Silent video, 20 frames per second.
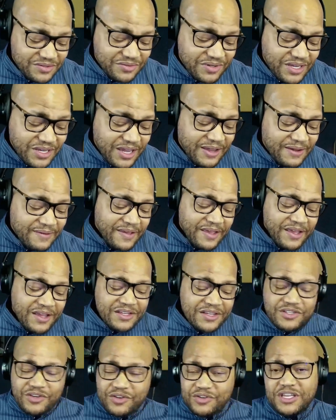Okay.
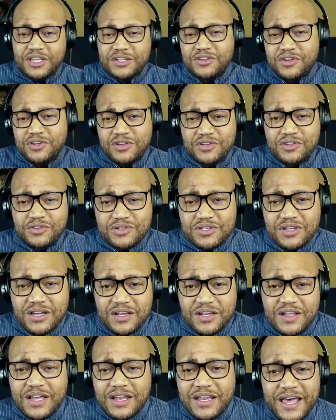So, and you can use
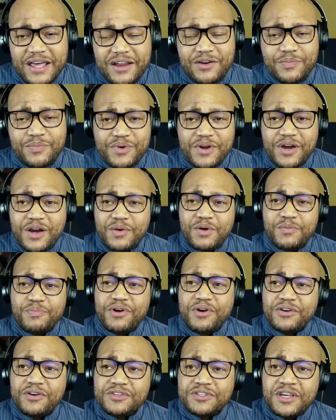a ladder
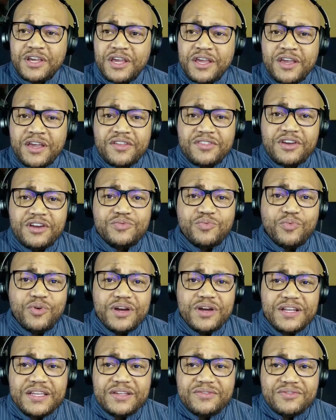approach. There's
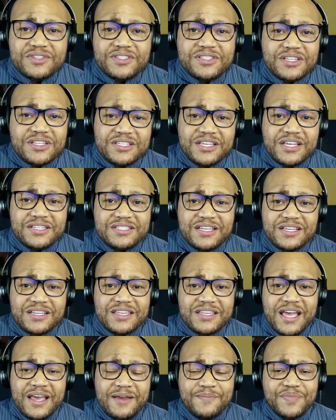one even statistic
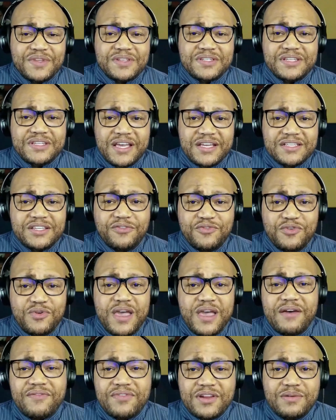that says if you
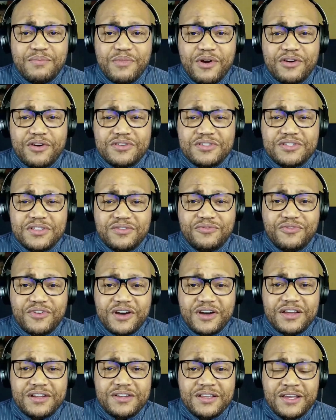have an emergency
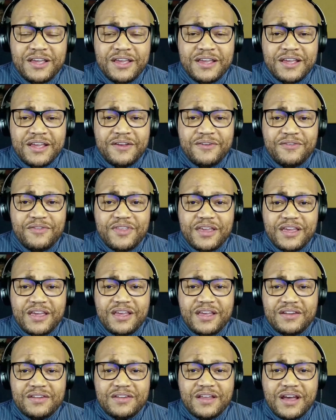fund,
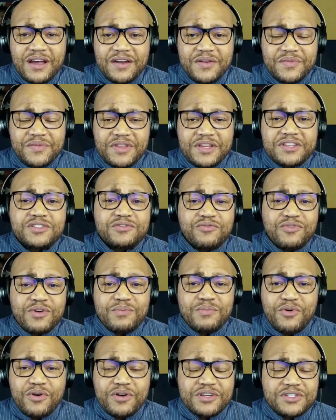then this is
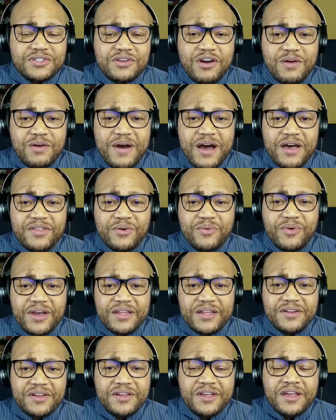from Morningstar, by the
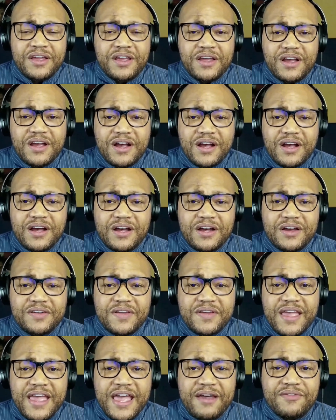way,
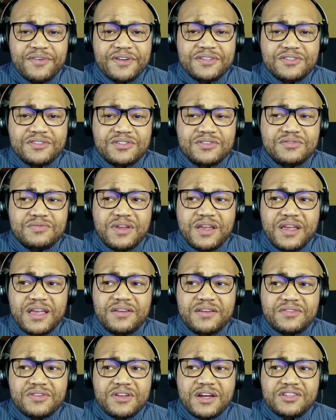have a
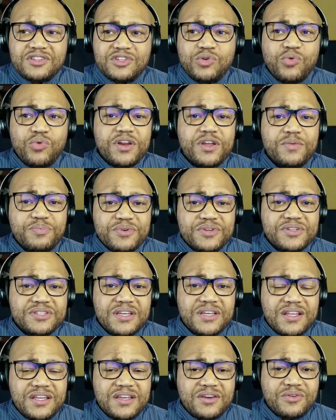
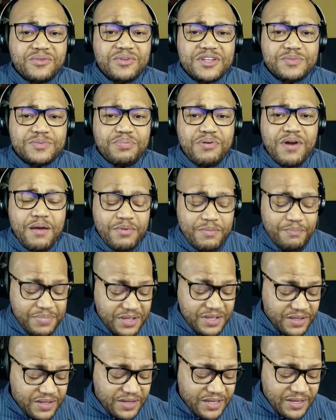20% increased
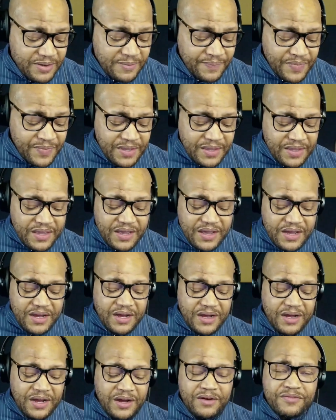probability
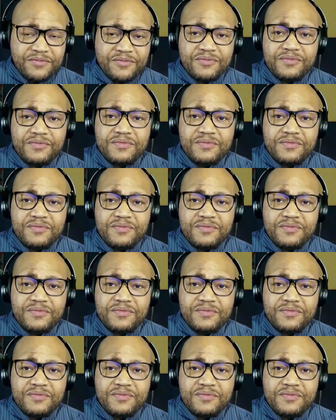of